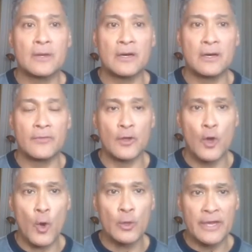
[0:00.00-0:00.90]
the
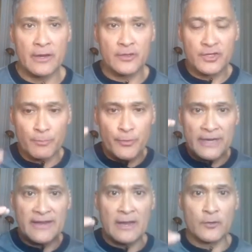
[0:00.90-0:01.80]
goal here is to
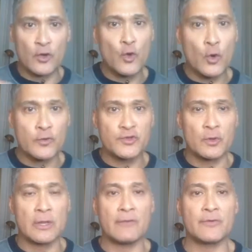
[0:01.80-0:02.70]
bring down your
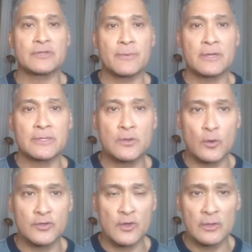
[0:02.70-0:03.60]
cortisol levels because
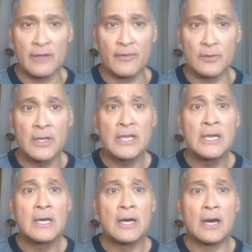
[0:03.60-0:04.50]
cortisol levels
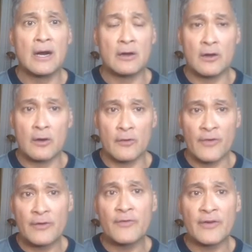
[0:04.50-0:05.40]
are
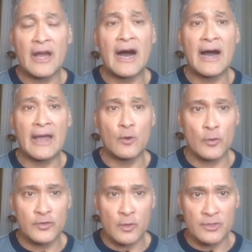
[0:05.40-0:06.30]
very, very high.
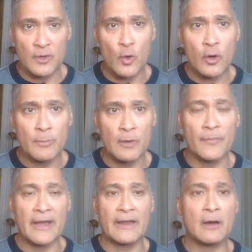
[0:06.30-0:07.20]
Cortisol is a
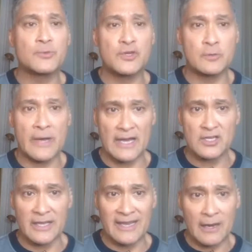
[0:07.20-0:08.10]
hormone that helps you
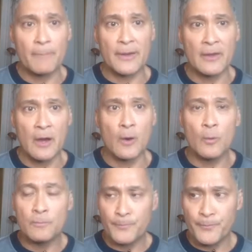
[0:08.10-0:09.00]
actually get up and
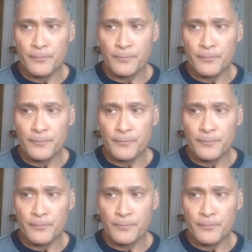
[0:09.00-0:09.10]
go